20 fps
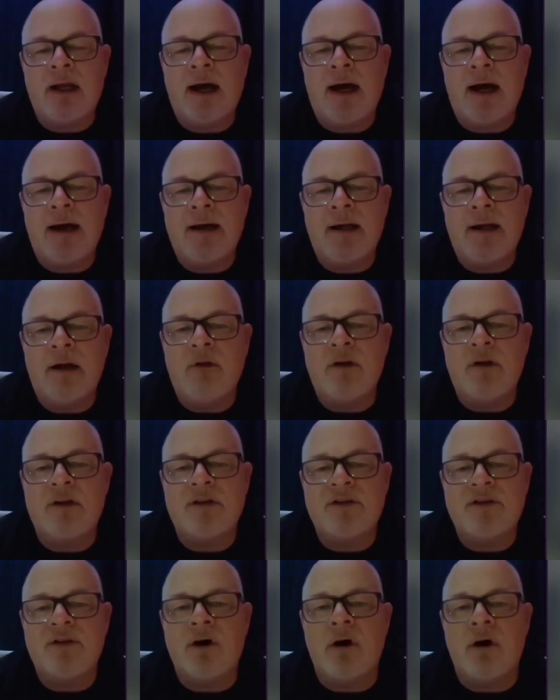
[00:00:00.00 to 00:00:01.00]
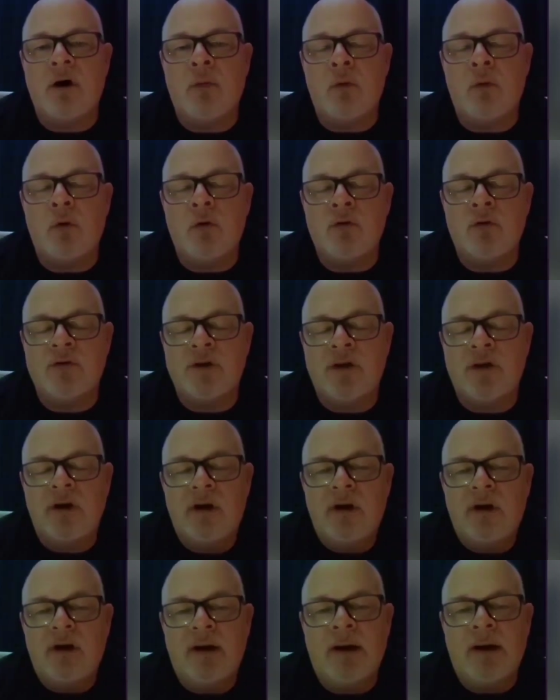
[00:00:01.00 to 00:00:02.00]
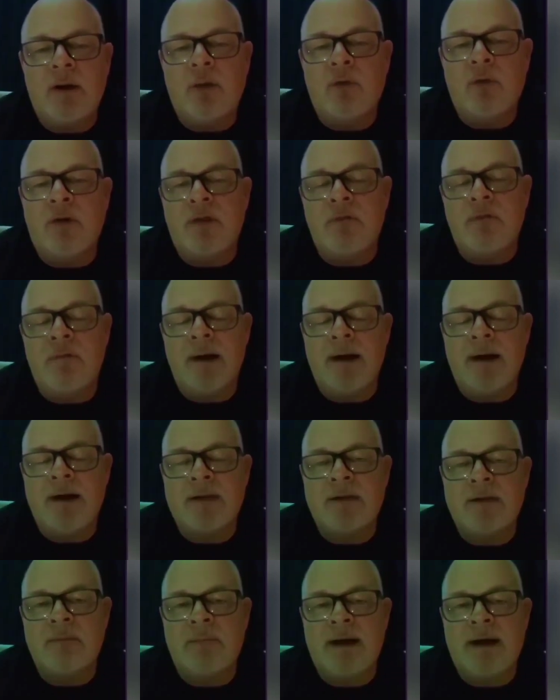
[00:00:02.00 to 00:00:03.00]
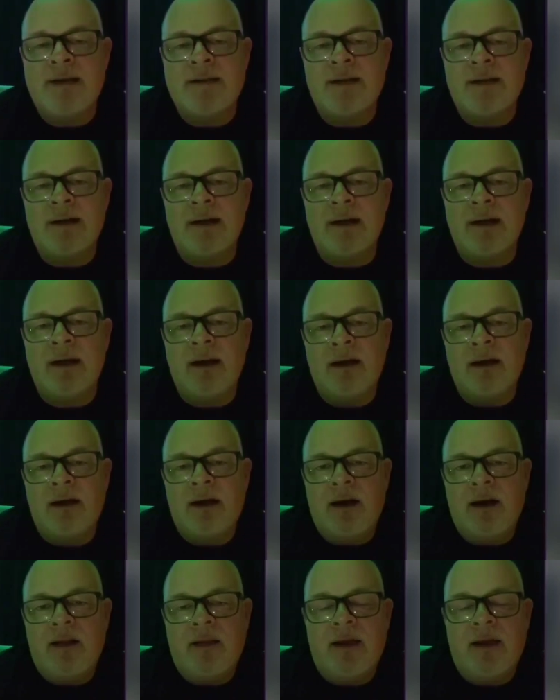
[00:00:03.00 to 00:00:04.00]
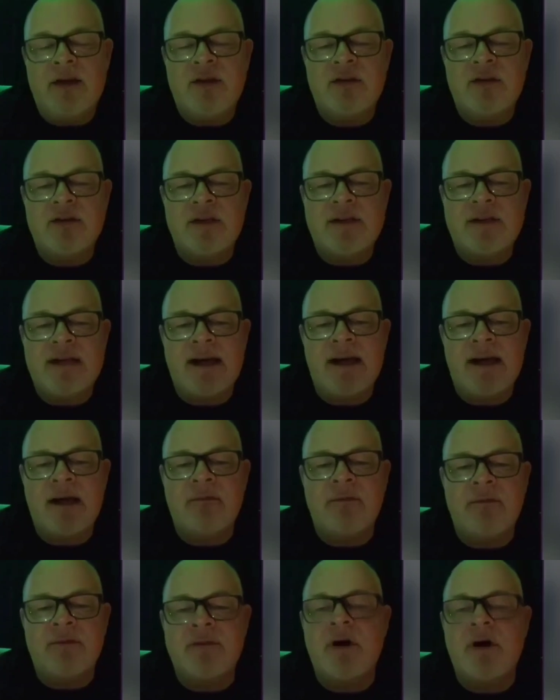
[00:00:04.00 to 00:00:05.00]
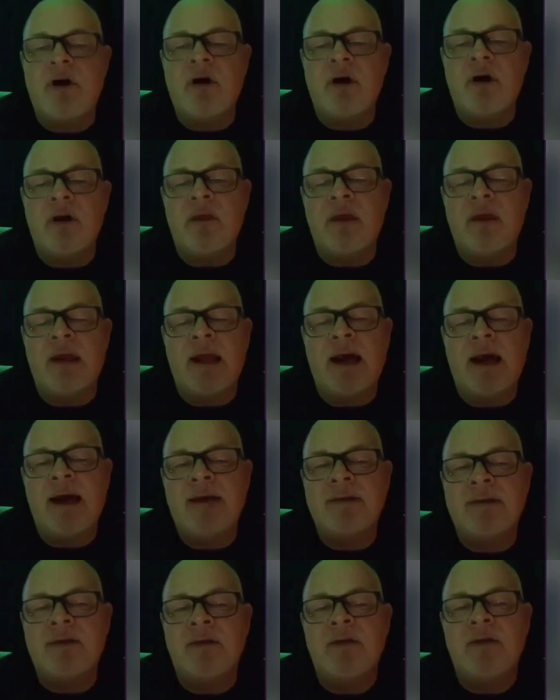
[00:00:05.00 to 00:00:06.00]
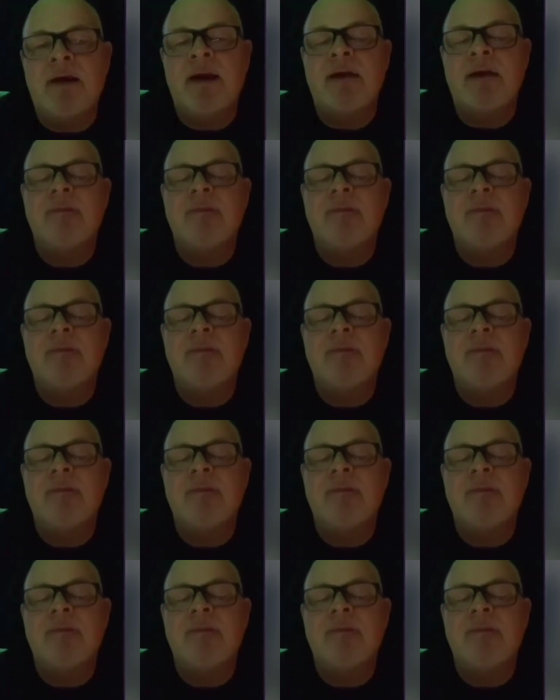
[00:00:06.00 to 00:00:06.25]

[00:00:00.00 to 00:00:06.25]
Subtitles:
And you look at Star Wars and Lord of the Rings, and basically they're just a tale of the dark and the light, aren't they?